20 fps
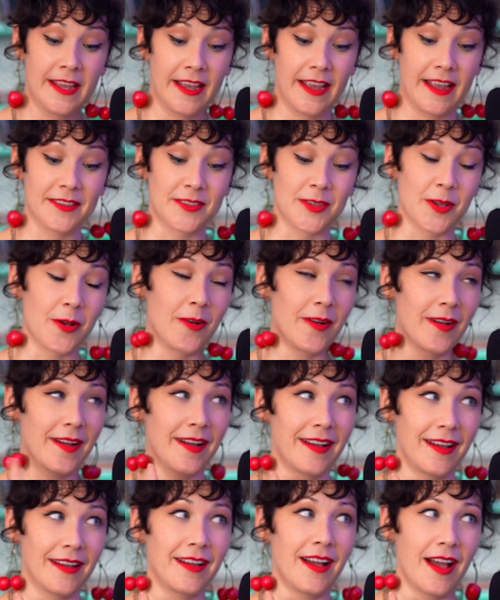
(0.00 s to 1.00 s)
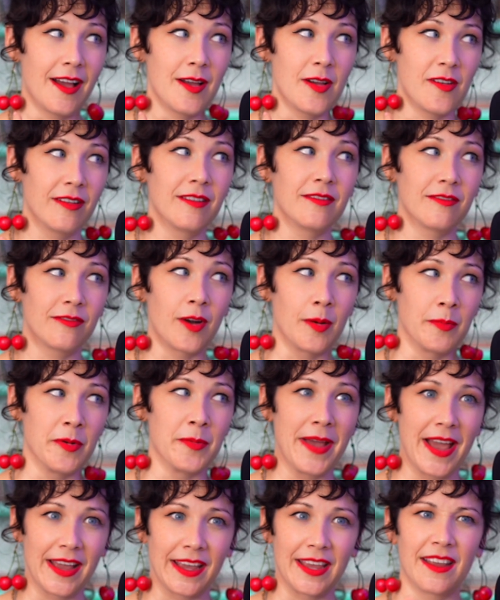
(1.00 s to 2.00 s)
And so Farmer
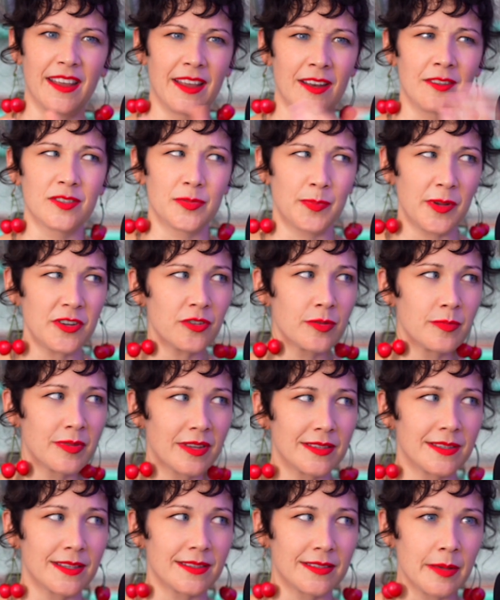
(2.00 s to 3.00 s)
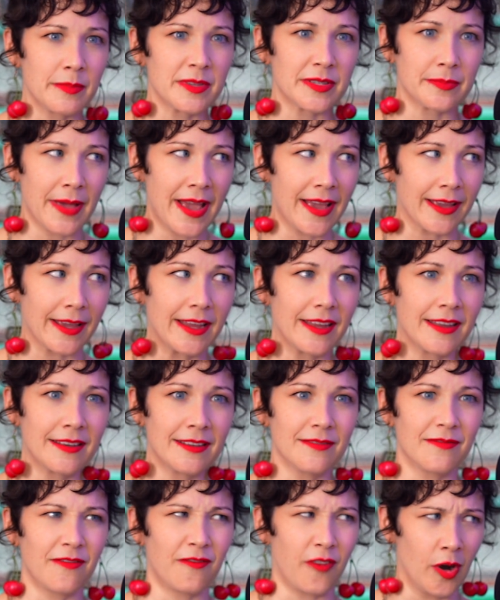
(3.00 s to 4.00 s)
Maggot, and especially because his name is Maggot and
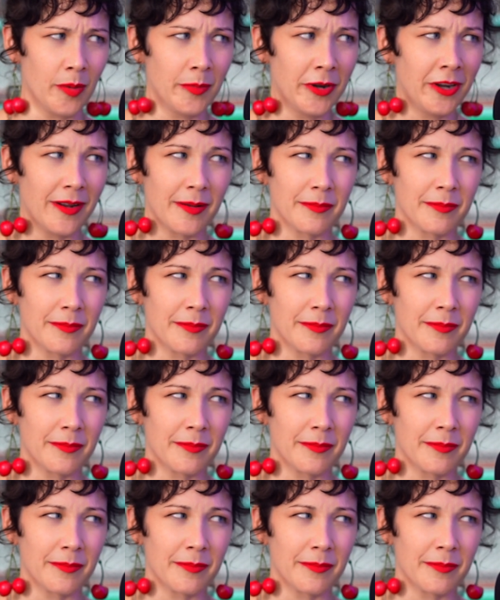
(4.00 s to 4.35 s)
it Farmer,